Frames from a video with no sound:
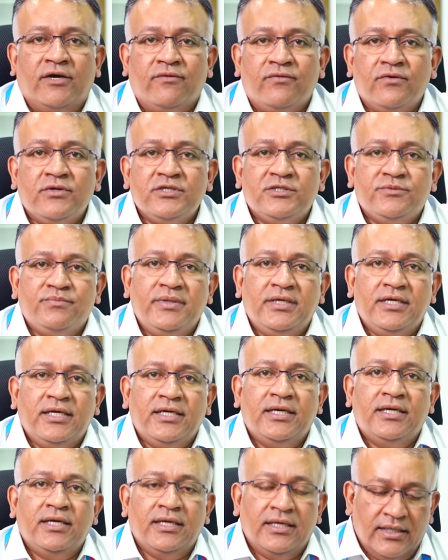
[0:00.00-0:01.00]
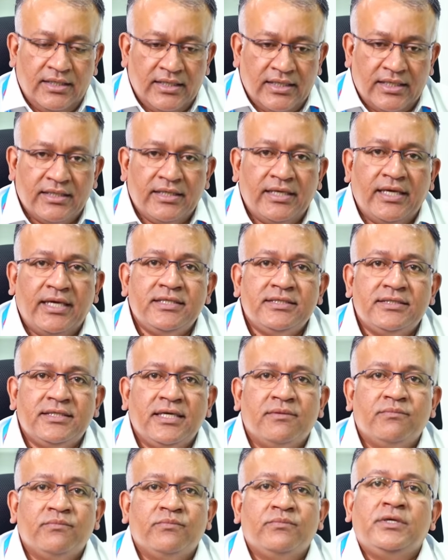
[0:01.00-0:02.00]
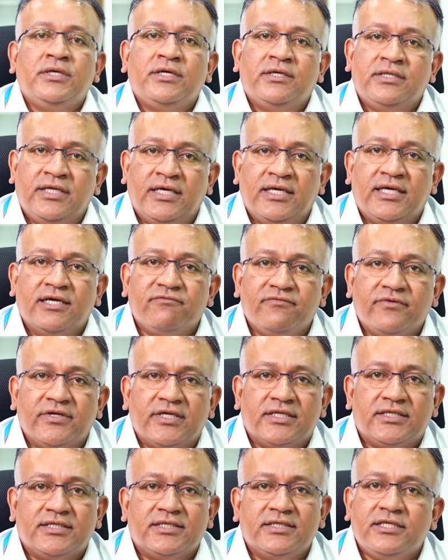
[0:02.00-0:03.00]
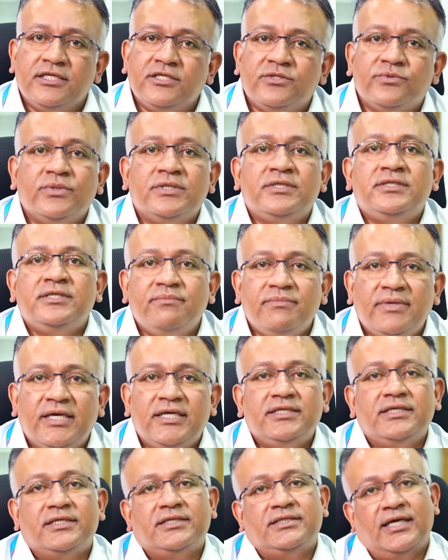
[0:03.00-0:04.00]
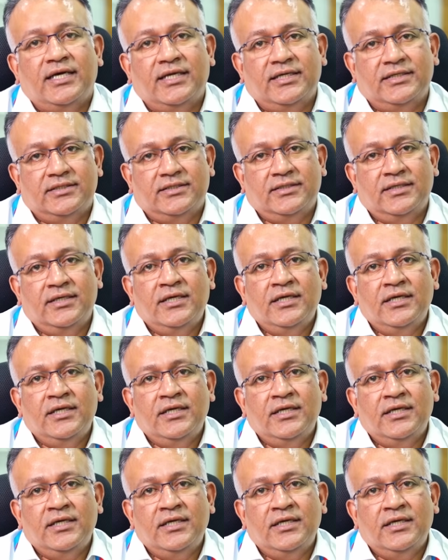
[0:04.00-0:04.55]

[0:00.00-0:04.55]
evlo speed la and the exam they can finish, this was the major challenge.